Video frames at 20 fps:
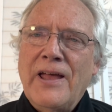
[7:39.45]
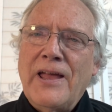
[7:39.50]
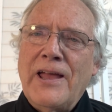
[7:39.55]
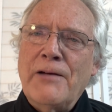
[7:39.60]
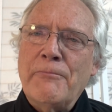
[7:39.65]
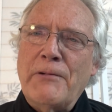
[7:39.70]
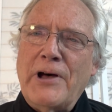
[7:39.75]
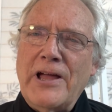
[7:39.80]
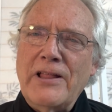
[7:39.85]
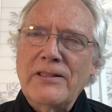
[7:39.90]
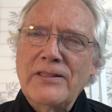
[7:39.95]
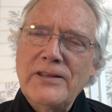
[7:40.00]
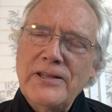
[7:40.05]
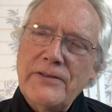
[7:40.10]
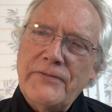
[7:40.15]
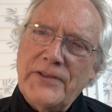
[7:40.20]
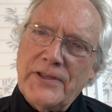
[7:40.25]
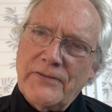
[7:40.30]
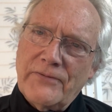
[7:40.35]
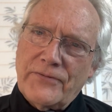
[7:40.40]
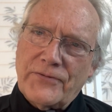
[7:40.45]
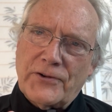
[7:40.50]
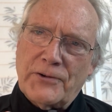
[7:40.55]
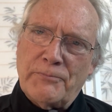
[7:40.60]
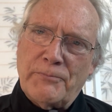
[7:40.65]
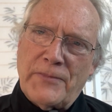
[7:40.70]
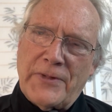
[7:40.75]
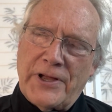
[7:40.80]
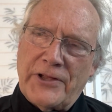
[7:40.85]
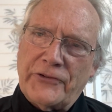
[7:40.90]
Am I living
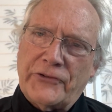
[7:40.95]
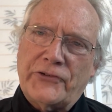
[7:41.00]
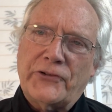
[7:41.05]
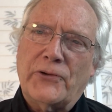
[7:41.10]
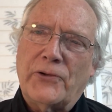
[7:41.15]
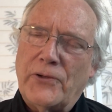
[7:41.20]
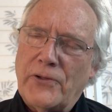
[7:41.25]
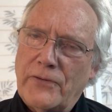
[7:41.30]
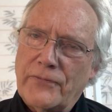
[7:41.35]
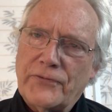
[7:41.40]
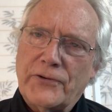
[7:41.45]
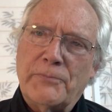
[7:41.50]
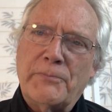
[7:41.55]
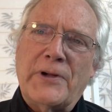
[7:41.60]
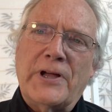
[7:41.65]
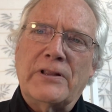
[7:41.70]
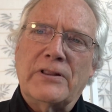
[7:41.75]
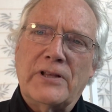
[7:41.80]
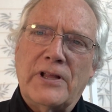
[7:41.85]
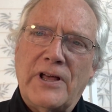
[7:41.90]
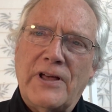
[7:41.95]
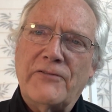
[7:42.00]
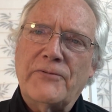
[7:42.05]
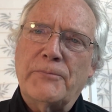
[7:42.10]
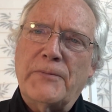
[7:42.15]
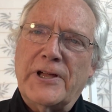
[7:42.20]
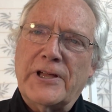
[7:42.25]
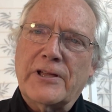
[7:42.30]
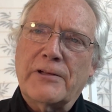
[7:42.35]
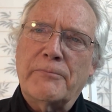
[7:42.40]
from my soul, from my love,
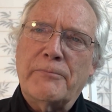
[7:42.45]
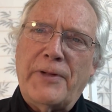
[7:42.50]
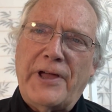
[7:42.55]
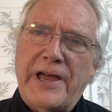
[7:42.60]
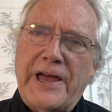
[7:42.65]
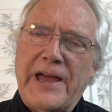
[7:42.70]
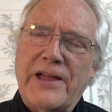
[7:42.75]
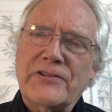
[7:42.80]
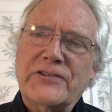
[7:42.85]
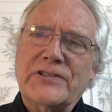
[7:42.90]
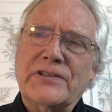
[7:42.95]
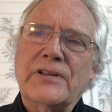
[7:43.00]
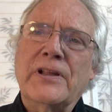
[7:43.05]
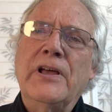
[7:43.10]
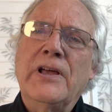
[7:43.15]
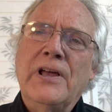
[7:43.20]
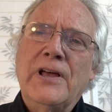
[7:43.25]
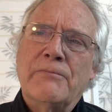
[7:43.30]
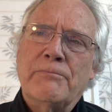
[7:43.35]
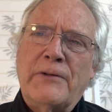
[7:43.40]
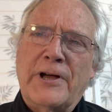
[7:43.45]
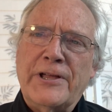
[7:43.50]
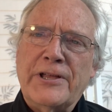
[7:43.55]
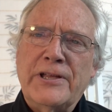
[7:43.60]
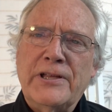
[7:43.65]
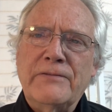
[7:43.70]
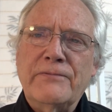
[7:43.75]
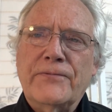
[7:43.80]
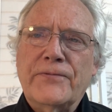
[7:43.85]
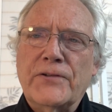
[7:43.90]
my compassion, my
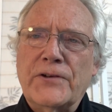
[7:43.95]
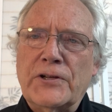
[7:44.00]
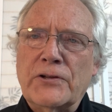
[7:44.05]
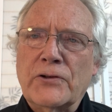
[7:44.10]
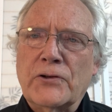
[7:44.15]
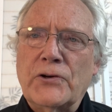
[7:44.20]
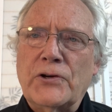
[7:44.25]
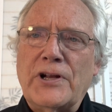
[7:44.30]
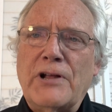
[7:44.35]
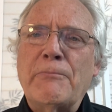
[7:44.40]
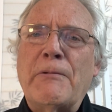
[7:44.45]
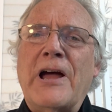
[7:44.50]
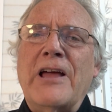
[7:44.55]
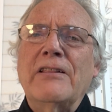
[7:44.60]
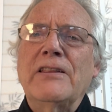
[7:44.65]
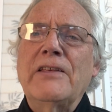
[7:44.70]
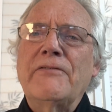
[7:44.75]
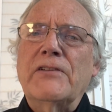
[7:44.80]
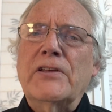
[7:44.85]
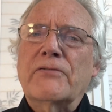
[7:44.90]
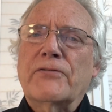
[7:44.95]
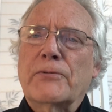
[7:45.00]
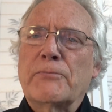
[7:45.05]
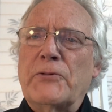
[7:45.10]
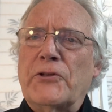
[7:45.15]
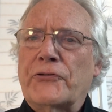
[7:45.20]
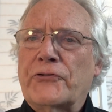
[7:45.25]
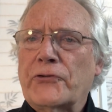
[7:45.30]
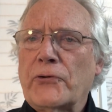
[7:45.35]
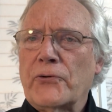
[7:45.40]
infinite good? Am I living from
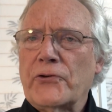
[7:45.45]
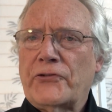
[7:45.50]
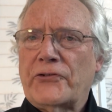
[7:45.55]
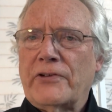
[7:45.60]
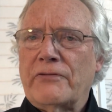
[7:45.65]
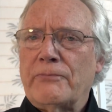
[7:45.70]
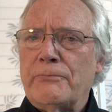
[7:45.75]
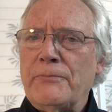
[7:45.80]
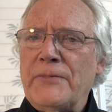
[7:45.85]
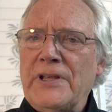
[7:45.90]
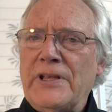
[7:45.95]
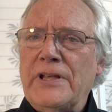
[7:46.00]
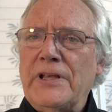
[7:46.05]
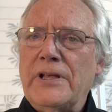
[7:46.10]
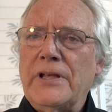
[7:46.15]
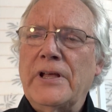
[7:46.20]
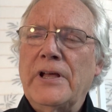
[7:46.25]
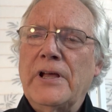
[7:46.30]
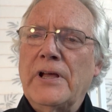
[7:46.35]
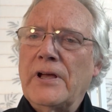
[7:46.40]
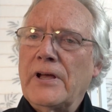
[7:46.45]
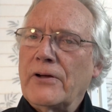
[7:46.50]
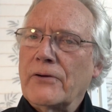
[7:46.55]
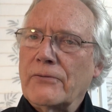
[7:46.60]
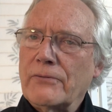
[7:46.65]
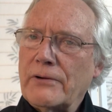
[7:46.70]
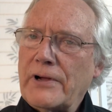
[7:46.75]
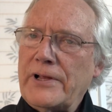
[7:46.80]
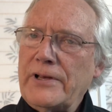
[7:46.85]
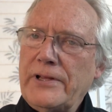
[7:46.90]
the source of me
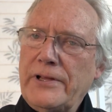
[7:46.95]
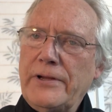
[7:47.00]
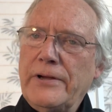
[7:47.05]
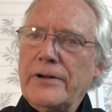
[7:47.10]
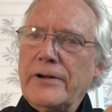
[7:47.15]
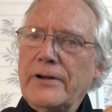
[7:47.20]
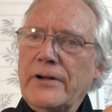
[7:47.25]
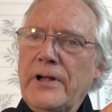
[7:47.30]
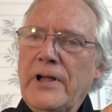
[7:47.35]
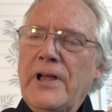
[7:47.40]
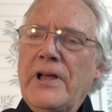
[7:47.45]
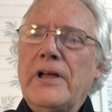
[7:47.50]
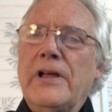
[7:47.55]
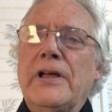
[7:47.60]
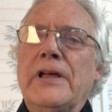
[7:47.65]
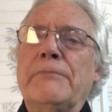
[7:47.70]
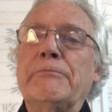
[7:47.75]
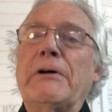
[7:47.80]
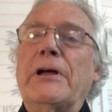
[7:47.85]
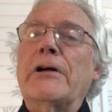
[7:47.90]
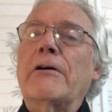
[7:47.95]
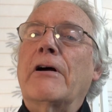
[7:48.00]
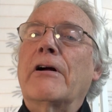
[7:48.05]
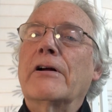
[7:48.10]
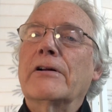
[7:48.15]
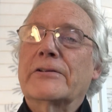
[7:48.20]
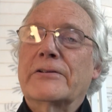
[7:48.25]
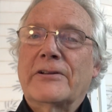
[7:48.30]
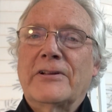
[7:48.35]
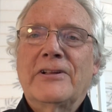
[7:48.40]
right here in my
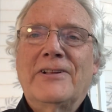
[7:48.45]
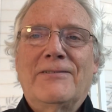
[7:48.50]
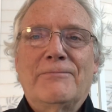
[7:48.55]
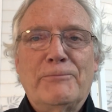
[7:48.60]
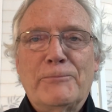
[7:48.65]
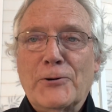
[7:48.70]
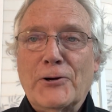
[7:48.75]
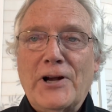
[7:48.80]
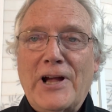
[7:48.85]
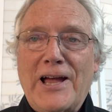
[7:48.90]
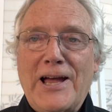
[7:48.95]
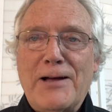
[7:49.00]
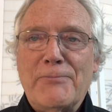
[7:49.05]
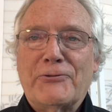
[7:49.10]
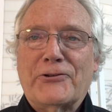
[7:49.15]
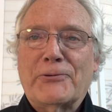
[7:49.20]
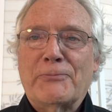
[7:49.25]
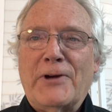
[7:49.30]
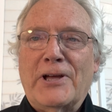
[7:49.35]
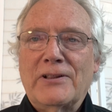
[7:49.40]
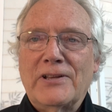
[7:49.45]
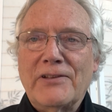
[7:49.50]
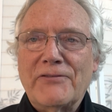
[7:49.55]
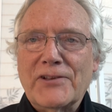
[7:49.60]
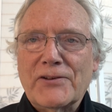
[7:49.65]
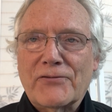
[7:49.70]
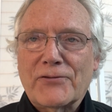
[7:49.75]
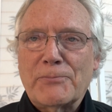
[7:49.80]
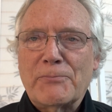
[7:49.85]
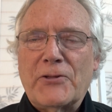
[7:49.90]
heart, perhaps? Am I
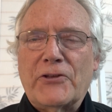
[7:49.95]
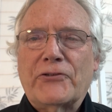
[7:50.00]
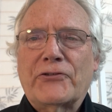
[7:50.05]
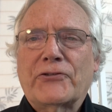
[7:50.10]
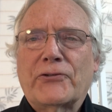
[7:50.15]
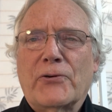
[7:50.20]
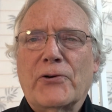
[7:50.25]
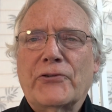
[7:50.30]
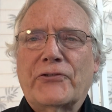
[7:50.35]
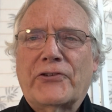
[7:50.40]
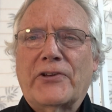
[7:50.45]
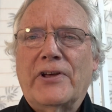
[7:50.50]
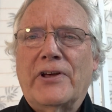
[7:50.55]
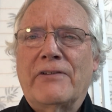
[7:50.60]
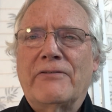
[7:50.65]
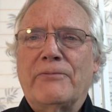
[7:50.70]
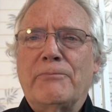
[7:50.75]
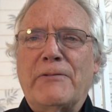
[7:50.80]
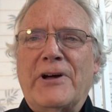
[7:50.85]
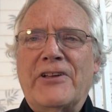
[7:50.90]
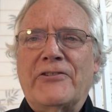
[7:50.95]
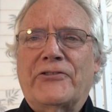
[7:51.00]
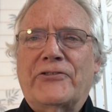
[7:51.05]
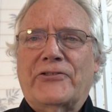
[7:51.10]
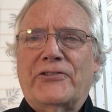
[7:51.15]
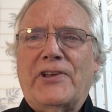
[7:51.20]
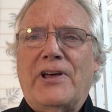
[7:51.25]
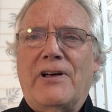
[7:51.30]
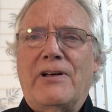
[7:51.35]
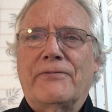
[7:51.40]
living from the source of
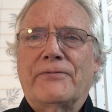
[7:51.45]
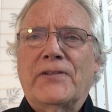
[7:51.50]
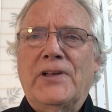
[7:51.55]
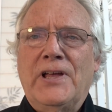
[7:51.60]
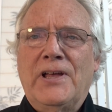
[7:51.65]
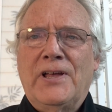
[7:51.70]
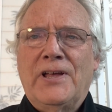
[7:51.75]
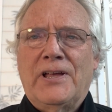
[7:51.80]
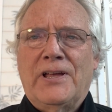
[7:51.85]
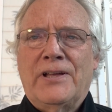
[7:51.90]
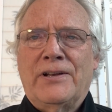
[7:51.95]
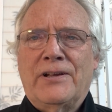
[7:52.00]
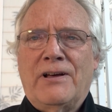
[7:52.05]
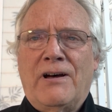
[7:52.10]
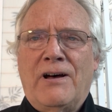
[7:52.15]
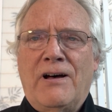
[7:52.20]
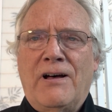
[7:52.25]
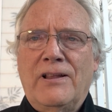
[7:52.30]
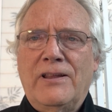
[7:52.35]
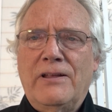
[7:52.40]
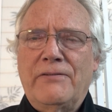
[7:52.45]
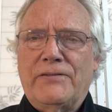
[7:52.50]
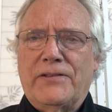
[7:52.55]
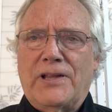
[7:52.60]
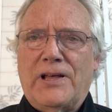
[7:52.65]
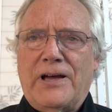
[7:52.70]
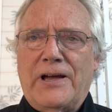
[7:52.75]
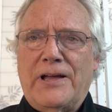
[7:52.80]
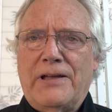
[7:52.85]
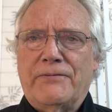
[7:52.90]
myself in all of
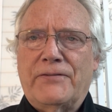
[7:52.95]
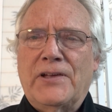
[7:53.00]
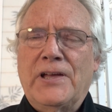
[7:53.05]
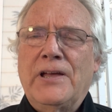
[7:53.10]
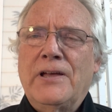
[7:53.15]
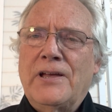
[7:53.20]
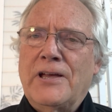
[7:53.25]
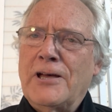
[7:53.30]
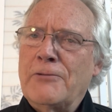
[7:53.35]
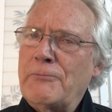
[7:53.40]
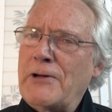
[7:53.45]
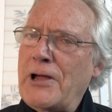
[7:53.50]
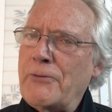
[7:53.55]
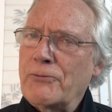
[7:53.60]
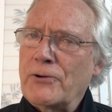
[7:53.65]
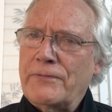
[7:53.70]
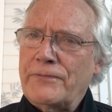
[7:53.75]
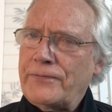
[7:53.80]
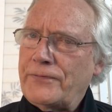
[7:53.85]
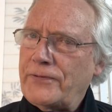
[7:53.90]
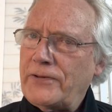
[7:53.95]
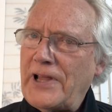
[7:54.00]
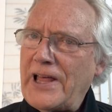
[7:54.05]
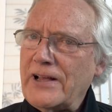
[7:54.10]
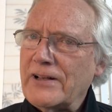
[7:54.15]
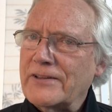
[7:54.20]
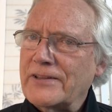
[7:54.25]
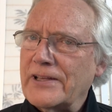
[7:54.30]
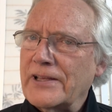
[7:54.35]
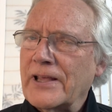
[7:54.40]
life? Am I
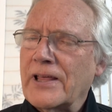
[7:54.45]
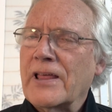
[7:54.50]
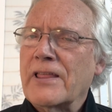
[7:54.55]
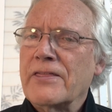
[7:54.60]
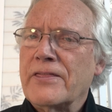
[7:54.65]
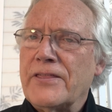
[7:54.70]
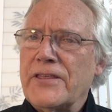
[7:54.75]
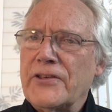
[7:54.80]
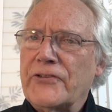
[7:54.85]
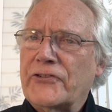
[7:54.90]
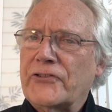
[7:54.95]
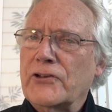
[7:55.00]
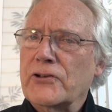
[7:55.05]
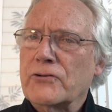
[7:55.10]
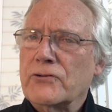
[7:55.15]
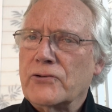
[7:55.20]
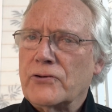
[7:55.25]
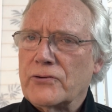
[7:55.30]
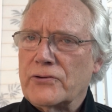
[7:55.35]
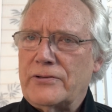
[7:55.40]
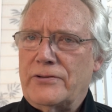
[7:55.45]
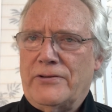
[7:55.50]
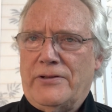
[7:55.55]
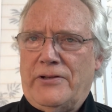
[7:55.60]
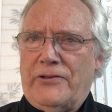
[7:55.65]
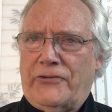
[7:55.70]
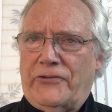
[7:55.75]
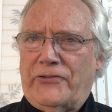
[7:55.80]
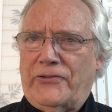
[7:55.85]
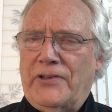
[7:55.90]
reflecting this
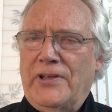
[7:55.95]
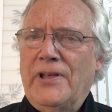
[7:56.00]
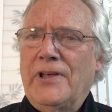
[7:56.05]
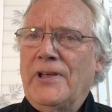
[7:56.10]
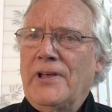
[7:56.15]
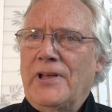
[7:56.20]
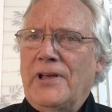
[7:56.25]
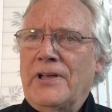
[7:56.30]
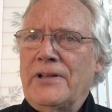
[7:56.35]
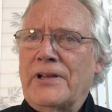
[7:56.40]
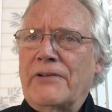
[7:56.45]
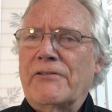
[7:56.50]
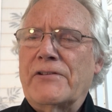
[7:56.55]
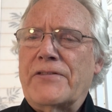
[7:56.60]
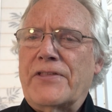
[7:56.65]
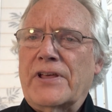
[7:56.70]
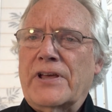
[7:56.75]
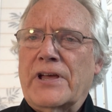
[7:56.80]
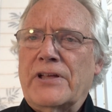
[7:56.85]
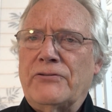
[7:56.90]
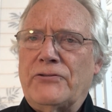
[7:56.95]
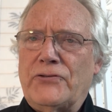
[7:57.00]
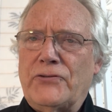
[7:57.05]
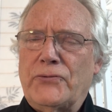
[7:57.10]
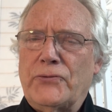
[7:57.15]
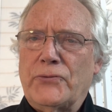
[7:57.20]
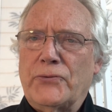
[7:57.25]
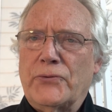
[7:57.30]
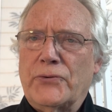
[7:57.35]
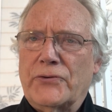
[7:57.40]
goodness in everything I
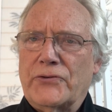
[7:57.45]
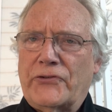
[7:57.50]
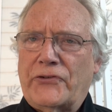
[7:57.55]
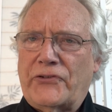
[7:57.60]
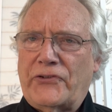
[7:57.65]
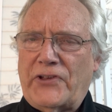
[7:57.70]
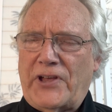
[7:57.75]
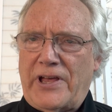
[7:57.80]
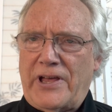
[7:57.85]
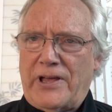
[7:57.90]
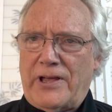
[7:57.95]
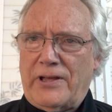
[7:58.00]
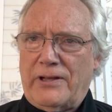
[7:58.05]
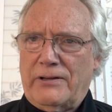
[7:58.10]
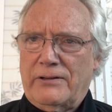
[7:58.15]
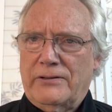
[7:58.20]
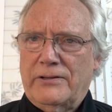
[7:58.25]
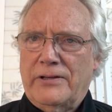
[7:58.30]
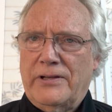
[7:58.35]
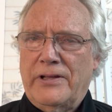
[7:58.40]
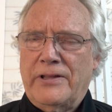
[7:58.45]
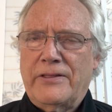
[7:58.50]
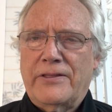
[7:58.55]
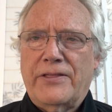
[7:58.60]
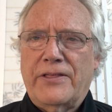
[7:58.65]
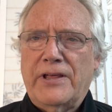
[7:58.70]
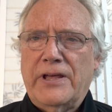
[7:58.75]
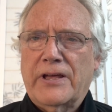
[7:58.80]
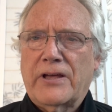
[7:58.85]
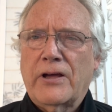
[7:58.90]
do, say, and
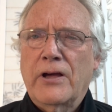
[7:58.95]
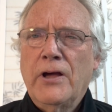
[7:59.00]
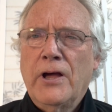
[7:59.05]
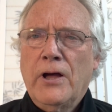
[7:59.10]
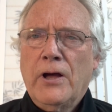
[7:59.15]
think?